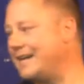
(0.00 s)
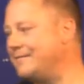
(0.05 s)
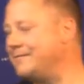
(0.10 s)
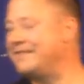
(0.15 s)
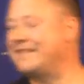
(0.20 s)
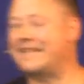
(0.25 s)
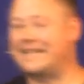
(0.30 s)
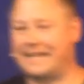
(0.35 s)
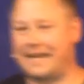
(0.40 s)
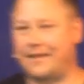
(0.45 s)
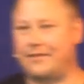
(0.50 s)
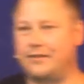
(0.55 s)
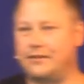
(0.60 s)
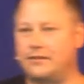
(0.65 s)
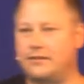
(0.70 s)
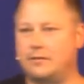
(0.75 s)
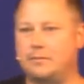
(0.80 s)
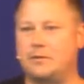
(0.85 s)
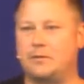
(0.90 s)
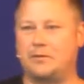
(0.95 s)
together
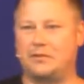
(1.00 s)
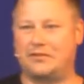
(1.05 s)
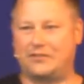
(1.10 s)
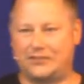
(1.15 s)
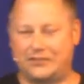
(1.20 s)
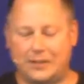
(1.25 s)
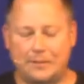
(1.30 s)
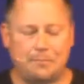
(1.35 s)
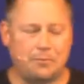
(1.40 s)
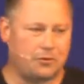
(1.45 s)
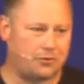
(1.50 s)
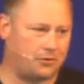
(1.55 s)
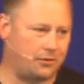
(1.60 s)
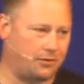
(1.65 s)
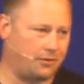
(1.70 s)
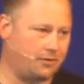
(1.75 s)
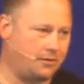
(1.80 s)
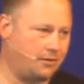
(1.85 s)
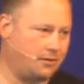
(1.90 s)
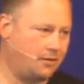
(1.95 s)
to be
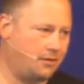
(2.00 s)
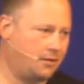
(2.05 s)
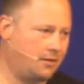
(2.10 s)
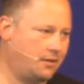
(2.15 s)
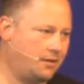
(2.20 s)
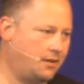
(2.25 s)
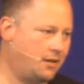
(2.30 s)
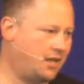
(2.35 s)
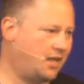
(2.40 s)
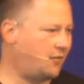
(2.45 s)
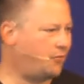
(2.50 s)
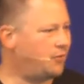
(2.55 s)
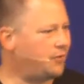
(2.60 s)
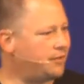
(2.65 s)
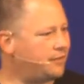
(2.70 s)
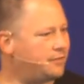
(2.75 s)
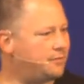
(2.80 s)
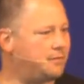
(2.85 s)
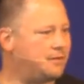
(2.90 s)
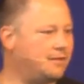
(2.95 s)
reciprocal. I want
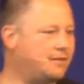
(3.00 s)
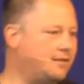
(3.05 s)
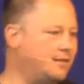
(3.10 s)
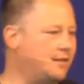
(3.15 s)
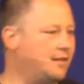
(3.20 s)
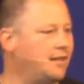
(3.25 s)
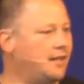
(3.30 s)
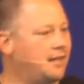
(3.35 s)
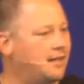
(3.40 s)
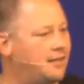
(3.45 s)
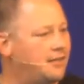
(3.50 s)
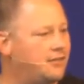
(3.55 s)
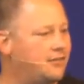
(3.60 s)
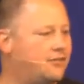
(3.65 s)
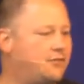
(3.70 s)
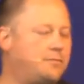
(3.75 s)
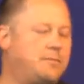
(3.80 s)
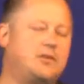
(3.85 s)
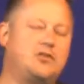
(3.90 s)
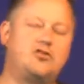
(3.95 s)
it to be to
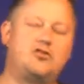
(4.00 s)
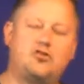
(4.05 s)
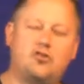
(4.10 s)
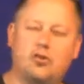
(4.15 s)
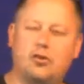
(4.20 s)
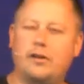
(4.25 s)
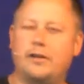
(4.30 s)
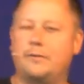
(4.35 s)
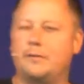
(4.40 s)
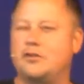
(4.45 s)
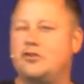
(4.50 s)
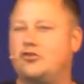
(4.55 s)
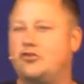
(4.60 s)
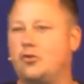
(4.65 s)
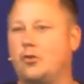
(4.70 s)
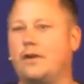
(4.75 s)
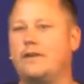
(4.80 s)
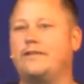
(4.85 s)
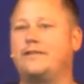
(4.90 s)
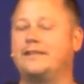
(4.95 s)
just be joy,
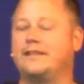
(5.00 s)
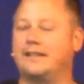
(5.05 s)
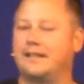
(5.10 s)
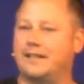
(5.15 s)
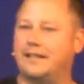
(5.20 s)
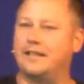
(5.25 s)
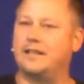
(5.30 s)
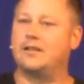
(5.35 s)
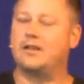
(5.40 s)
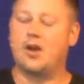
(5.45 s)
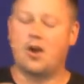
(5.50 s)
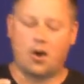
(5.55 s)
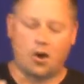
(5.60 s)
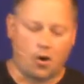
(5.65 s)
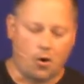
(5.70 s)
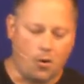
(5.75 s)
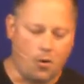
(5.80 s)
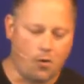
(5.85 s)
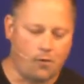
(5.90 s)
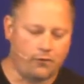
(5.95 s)
rejoicing again
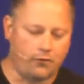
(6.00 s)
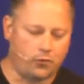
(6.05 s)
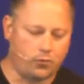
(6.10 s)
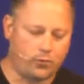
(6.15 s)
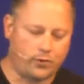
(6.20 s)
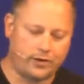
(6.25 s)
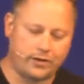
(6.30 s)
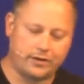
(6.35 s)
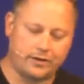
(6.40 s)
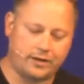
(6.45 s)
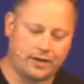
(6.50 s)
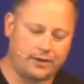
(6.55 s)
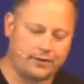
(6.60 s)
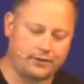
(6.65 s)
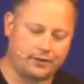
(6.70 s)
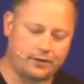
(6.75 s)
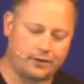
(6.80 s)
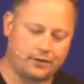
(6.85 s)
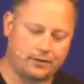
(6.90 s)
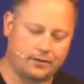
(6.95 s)
over one
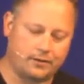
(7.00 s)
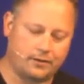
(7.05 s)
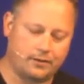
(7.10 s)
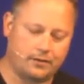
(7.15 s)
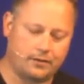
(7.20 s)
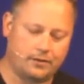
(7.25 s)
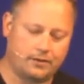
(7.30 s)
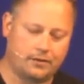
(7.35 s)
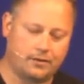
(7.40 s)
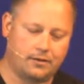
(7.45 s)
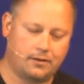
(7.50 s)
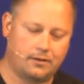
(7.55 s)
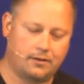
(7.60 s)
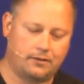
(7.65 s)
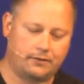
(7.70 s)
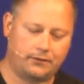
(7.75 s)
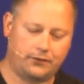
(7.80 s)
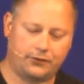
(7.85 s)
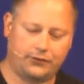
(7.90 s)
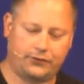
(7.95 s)
another.
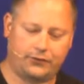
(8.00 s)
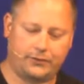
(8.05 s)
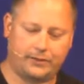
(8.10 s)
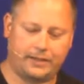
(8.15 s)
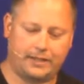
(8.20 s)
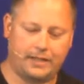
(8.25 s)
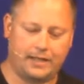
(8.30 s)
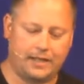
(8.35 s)
Verse 3